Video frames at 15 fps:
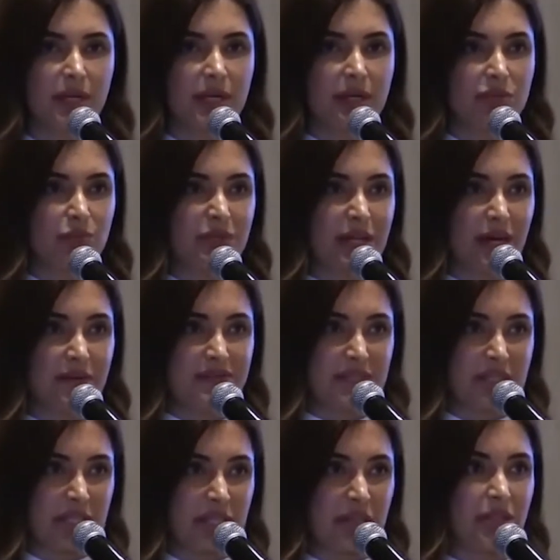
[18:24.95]
and we have
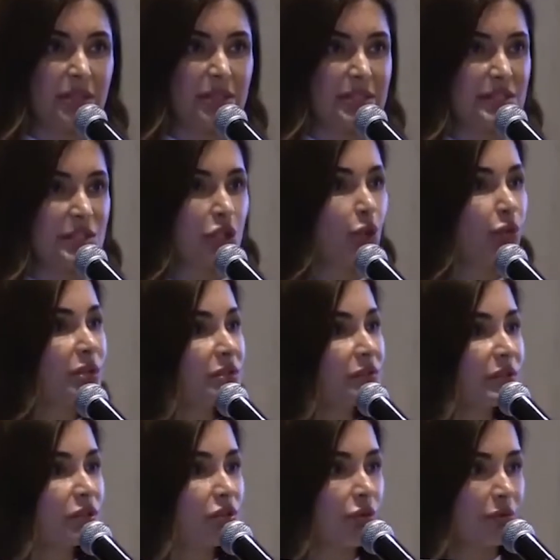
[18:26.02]
seen that it is
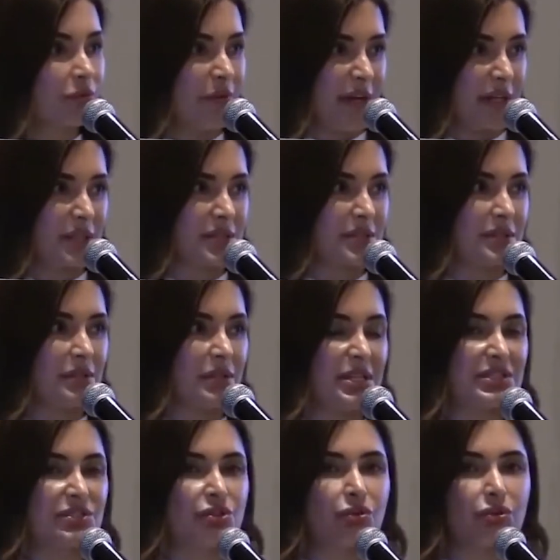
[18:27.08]
loaded with growth factors, and
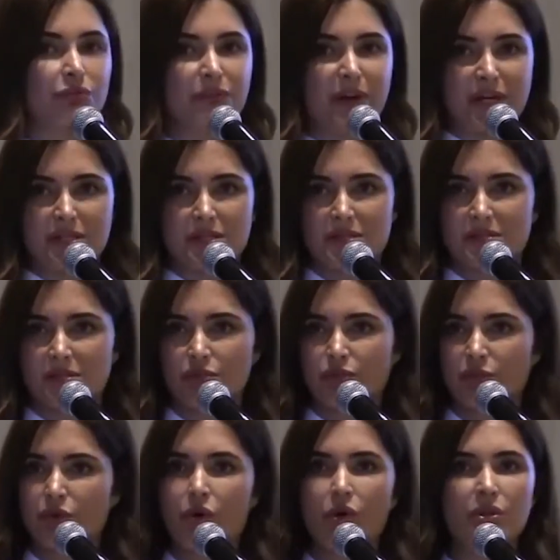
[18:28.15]
these growth factors, they're
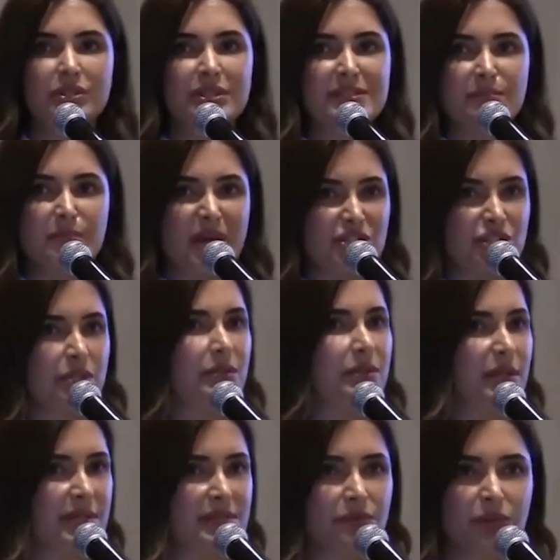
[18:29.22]
doing all these magical
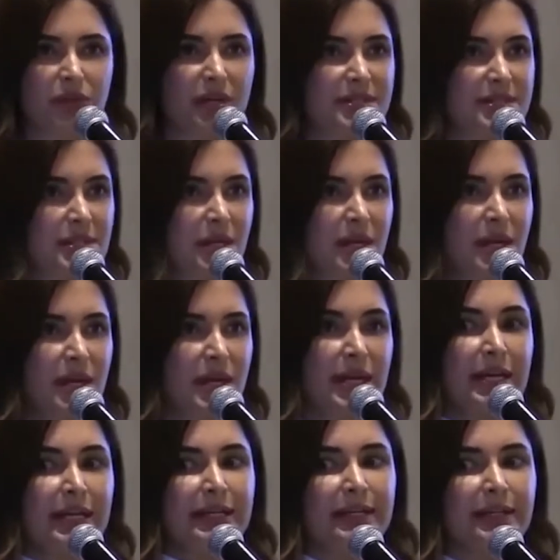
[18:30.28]
things for us.
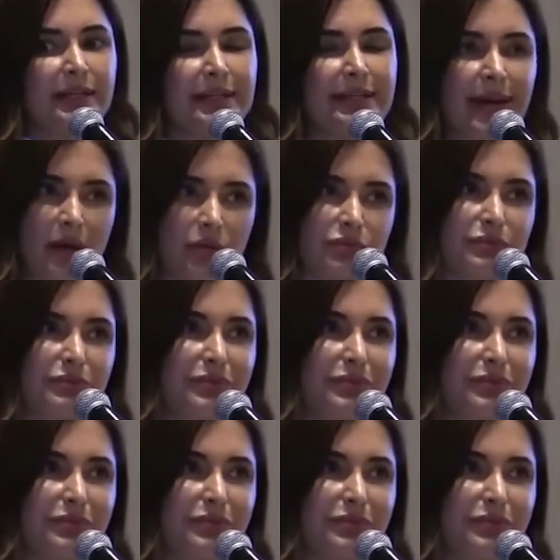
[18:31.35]
Now,